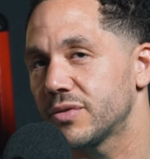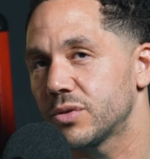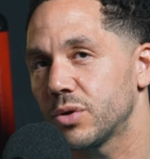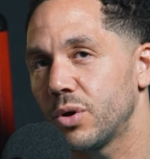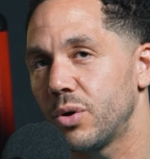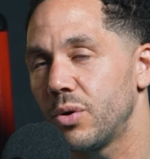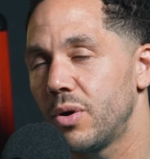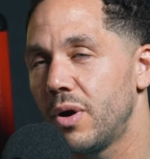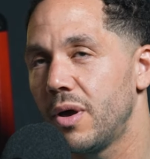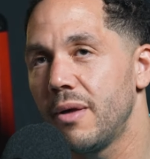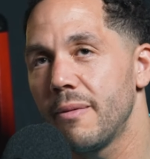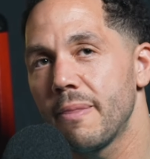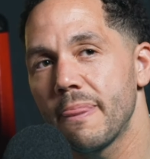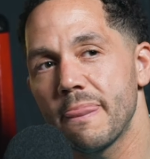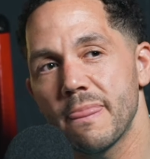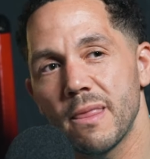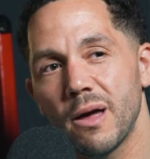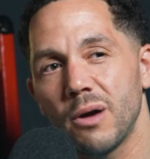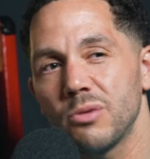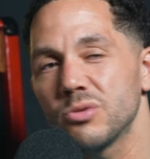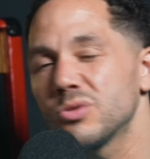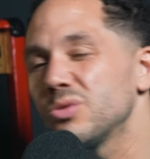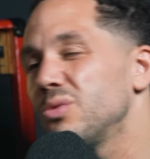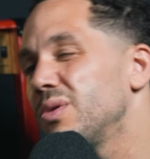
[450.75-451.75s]
So
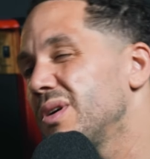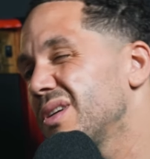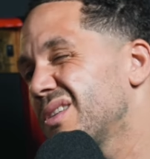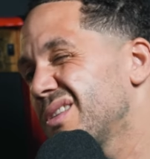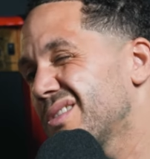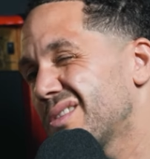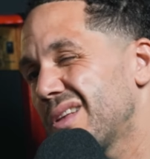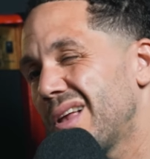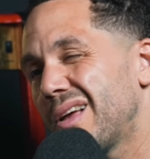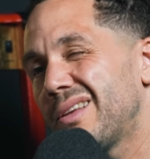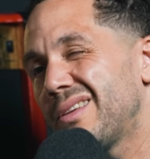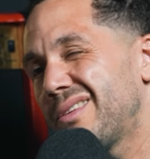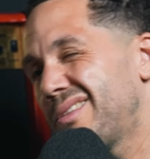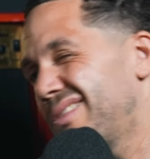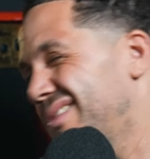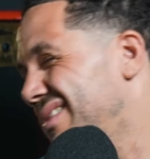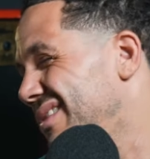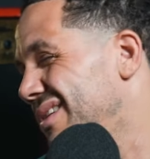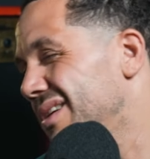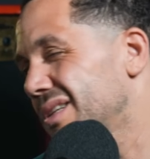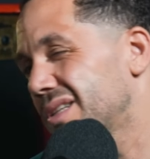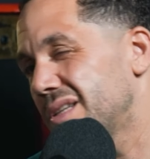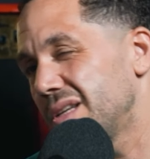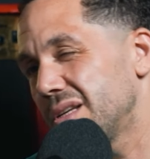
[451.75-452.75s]
I was always just like
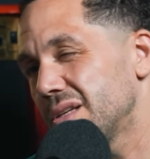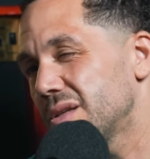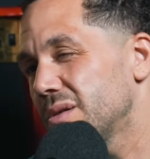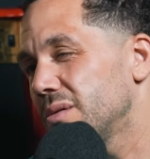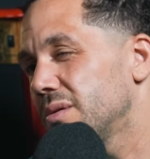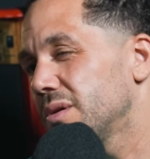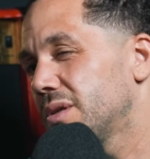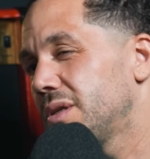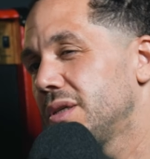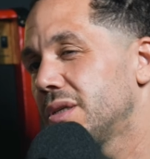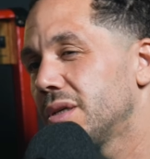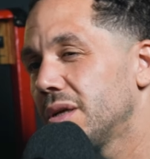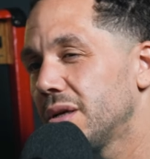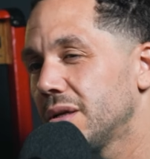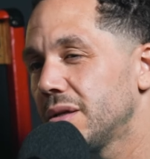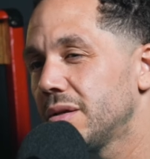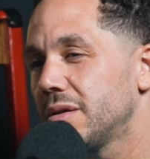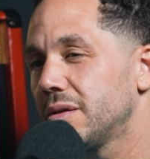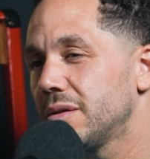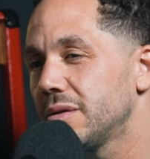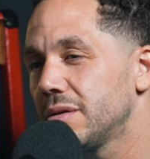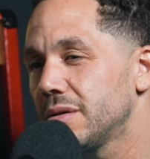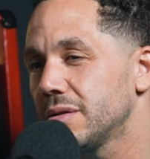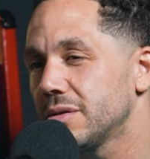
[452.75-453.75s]
not listening to what she's
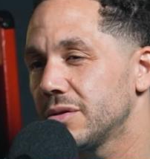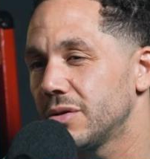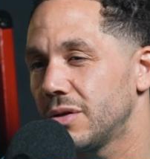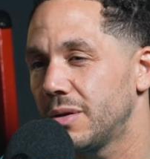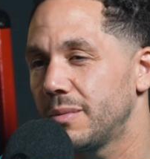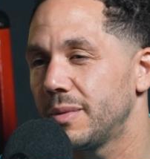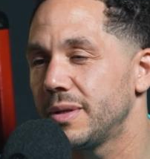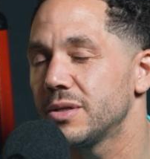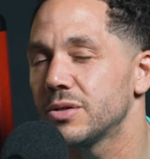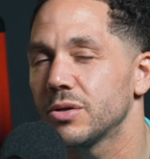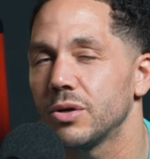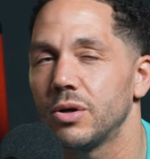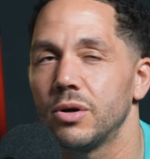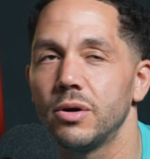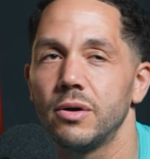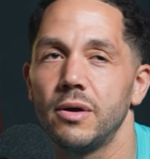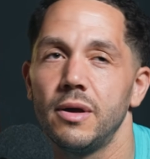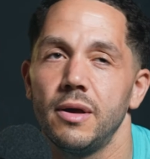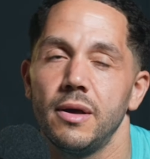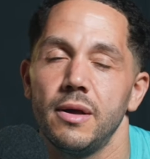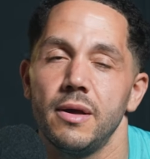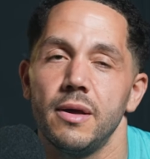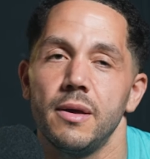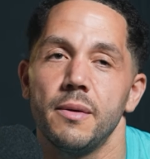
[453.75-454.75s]
saying. Do you know what I mean? So,
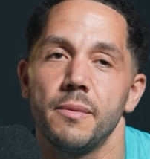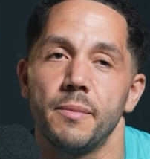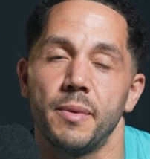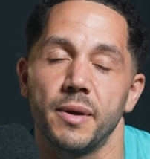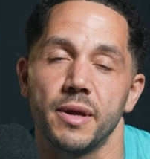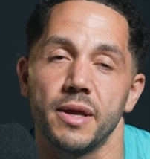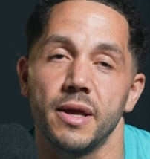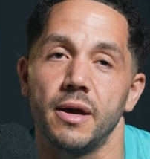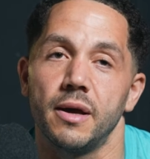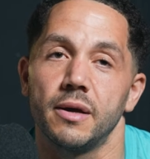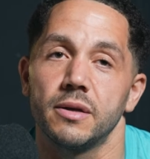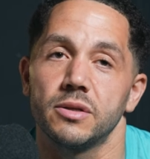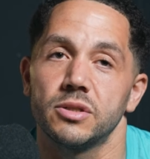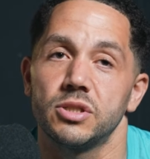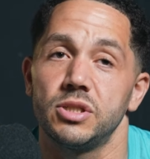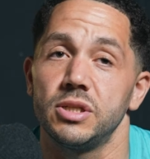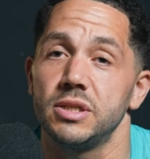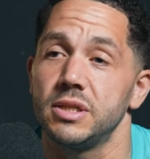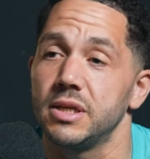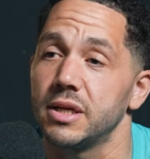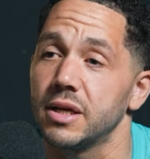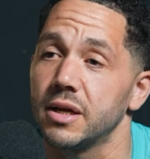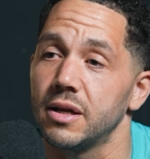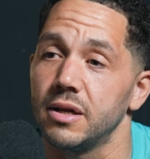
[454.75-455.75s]
but yeah,
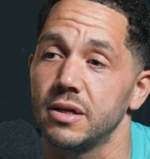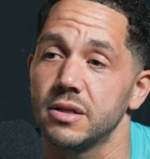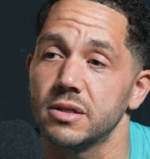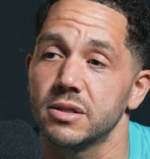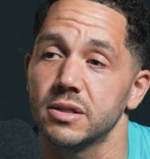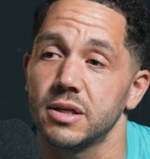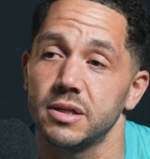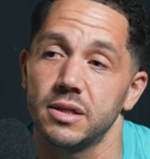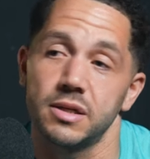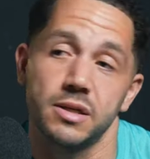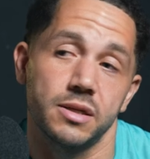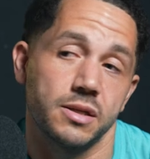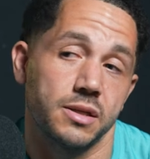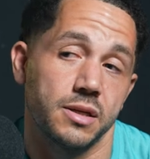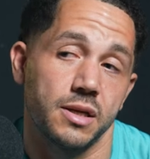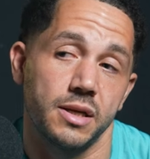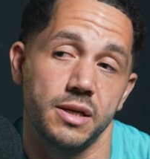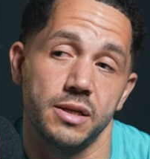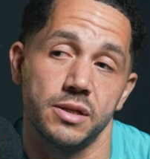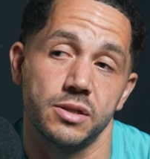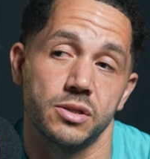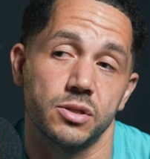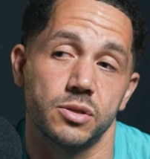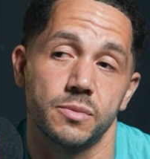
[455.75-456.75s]
she's English and
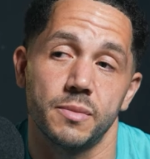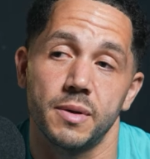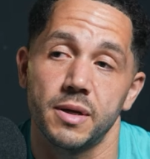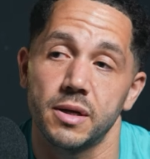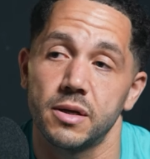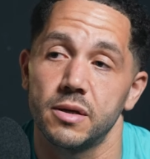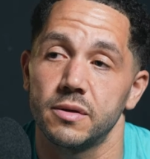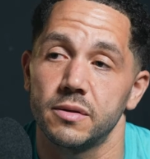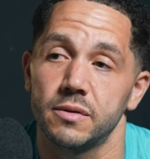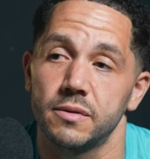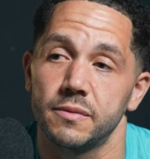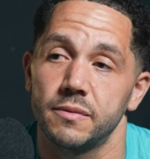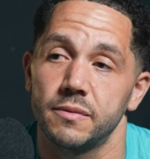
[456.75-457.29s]
he's Jamaican.